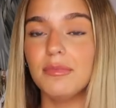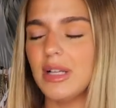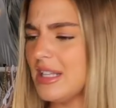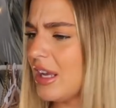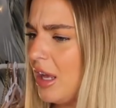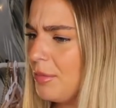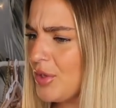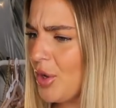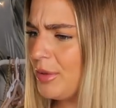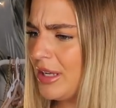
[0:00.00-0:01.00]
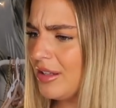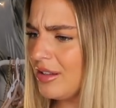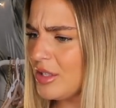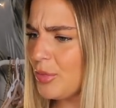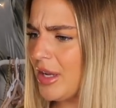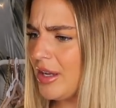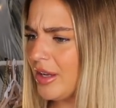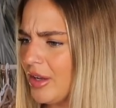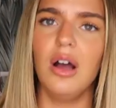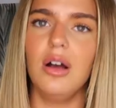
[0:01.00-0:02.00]
and is it clubs opening this
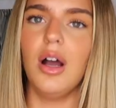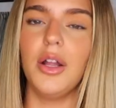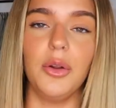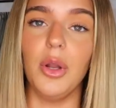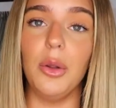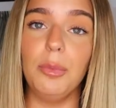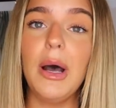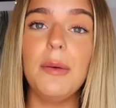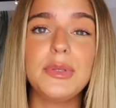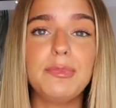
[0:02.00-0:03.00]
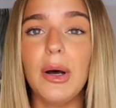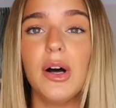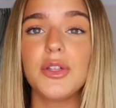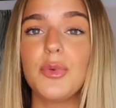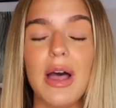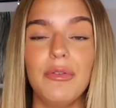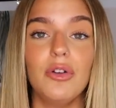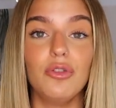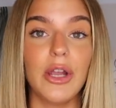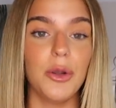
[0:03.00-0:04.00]
week? I don't know. Pubs, bars,
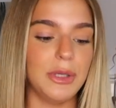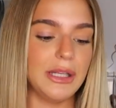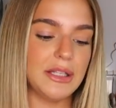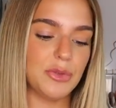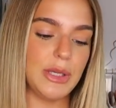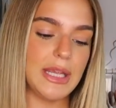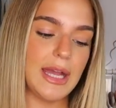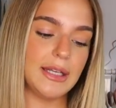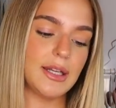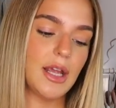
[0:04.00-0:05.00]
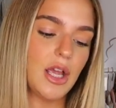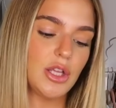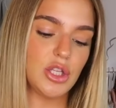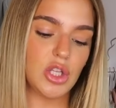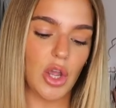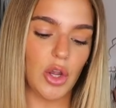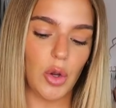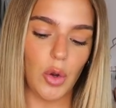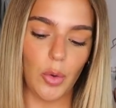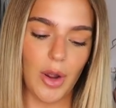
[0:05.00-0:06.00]
whatever, reopening this weekend.
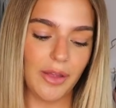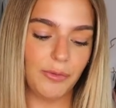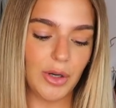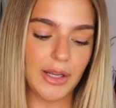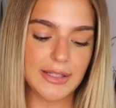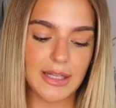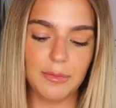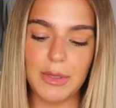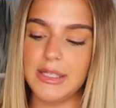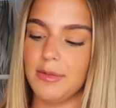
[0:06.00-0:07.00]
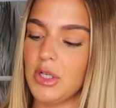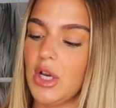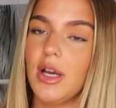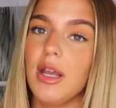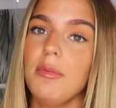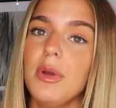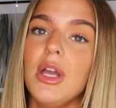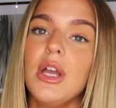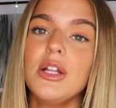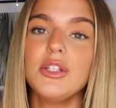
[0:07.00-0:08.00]
So I feel like it's going to be some time
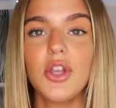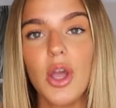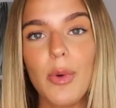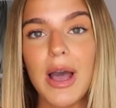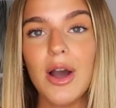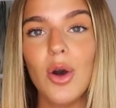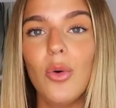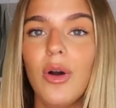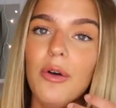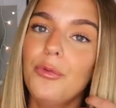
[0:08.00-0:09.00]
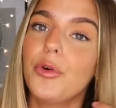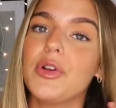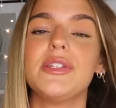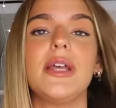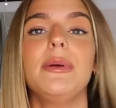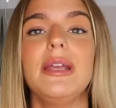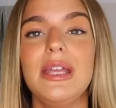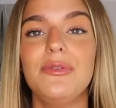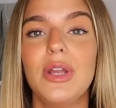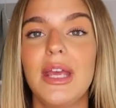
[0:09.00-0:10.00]
to go out for a summer
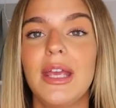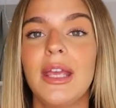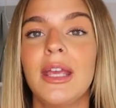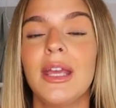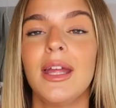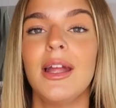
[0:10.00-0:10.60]
evening,